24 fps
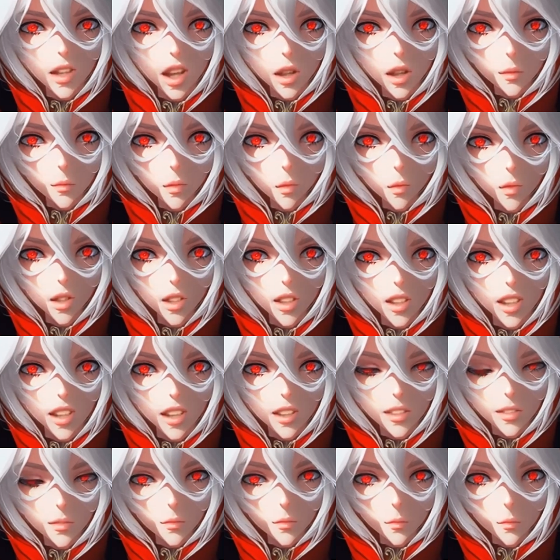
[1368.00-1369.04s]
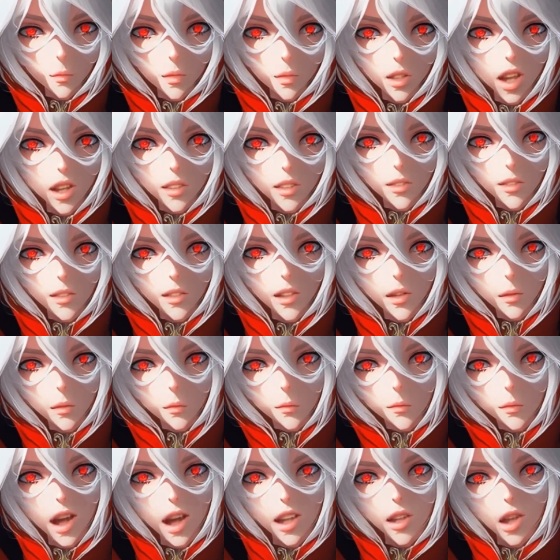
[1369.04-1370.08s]
Immunity, plus
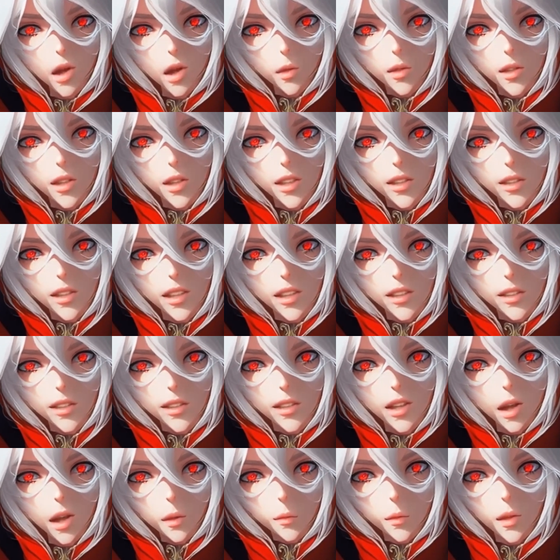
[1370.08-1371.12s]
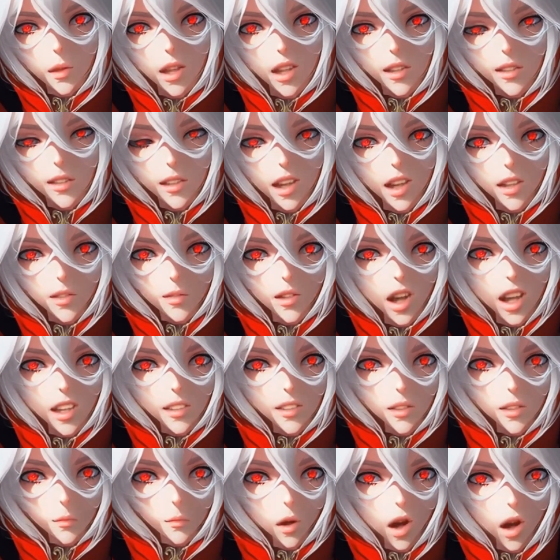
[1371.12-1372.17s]
magic resistance, plus
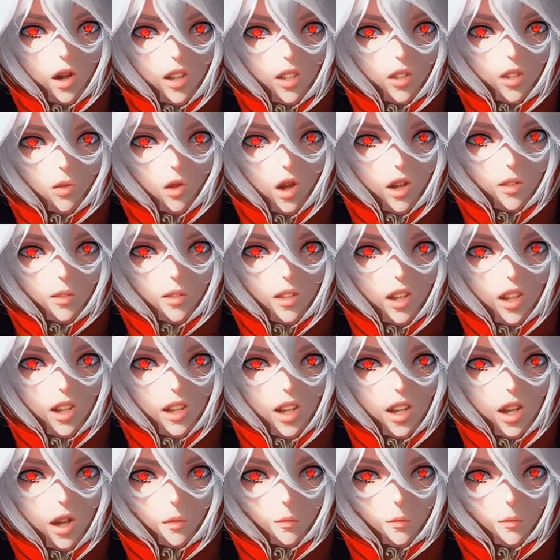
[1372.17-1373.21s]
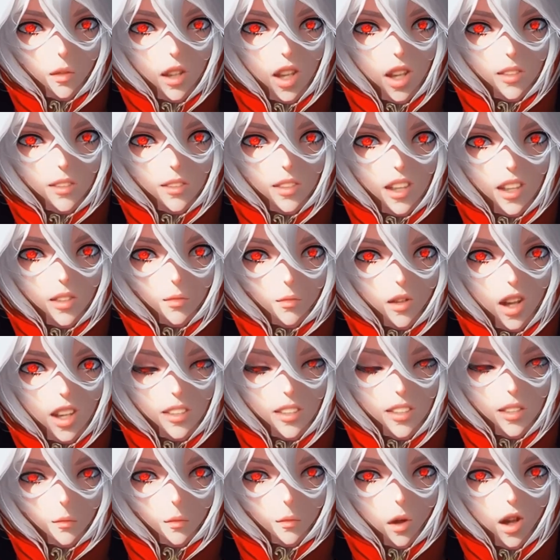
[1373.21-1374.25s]
advanced body strengthening, plus
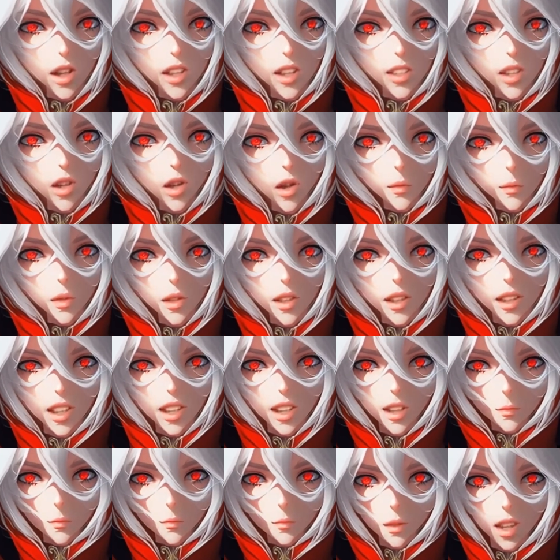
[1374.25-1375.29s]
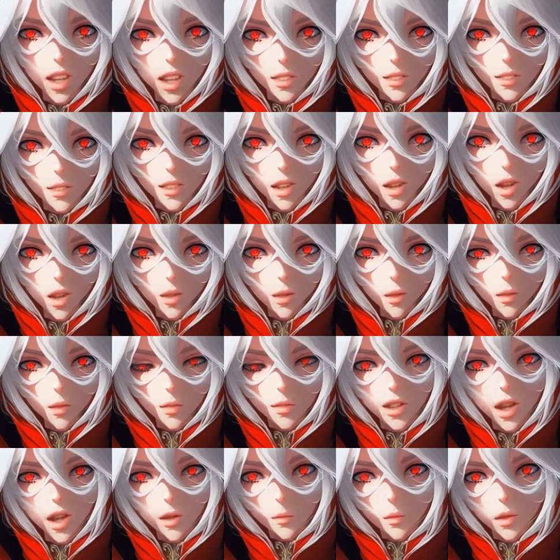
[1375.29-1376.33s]
advanced body durability, plus ultra
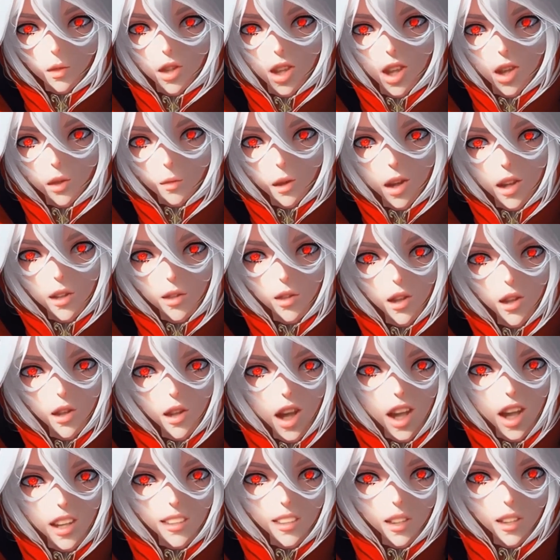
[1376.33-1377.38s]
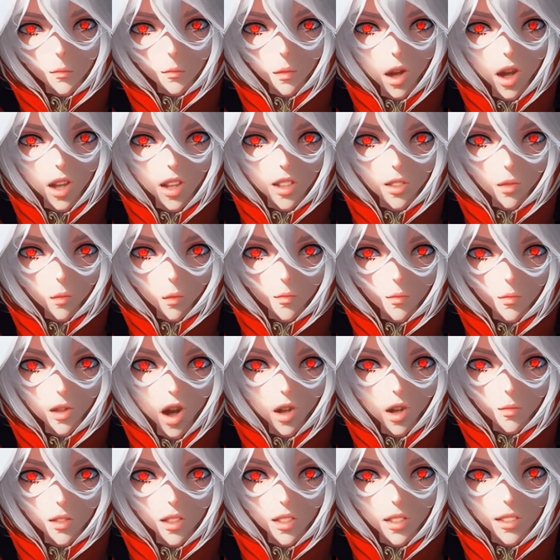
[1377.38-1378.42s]
self-regeneration has combined to
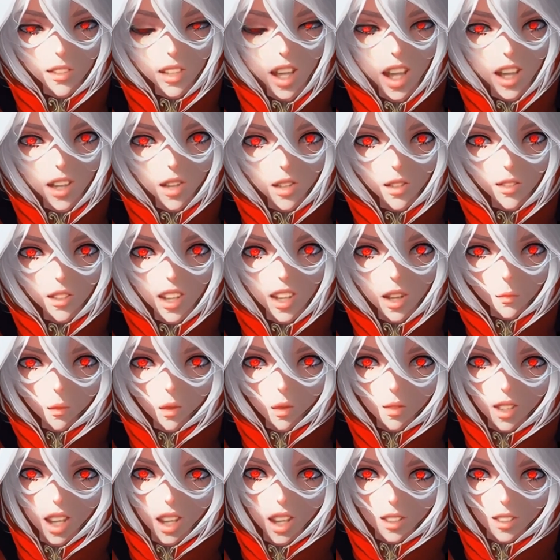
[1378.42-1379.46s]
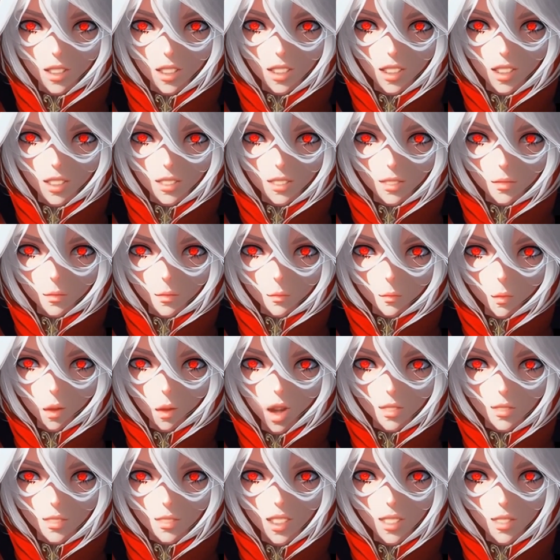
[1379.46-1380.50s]
evolve into title, Immortality.
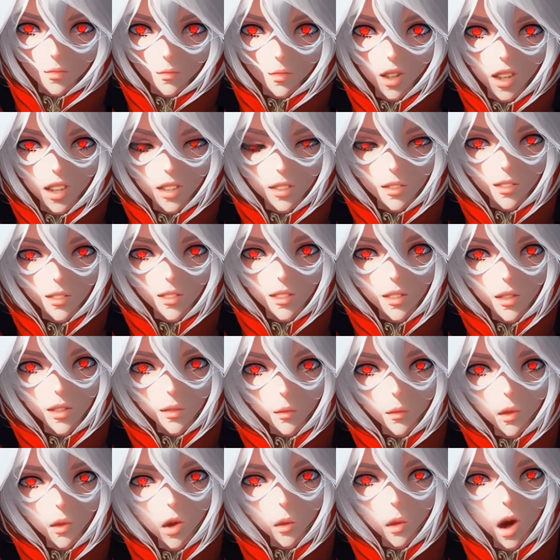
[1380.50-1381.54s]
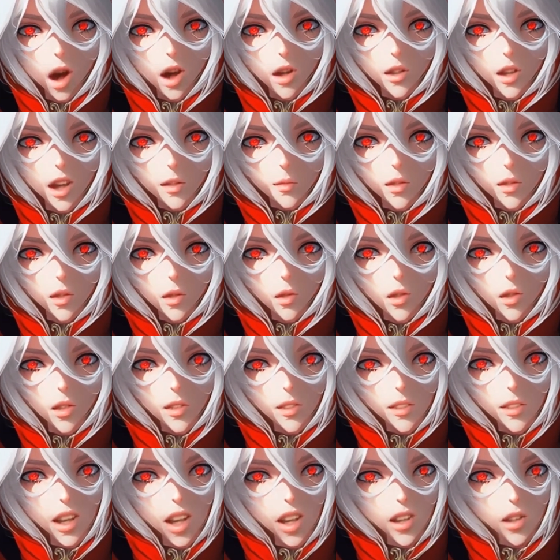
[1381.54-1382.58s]
Process failed. Required evolution
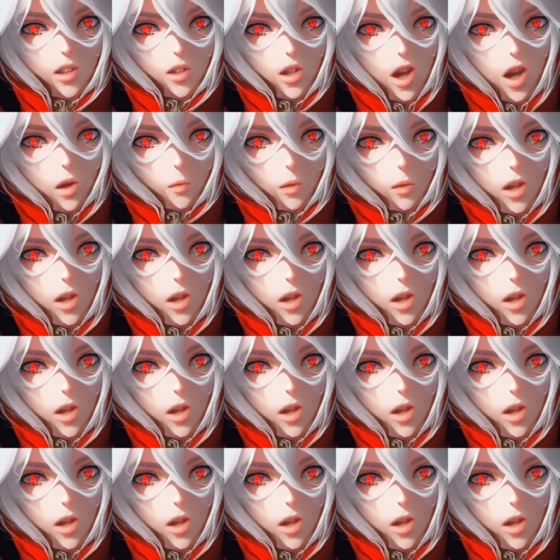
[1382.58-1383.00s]
stage not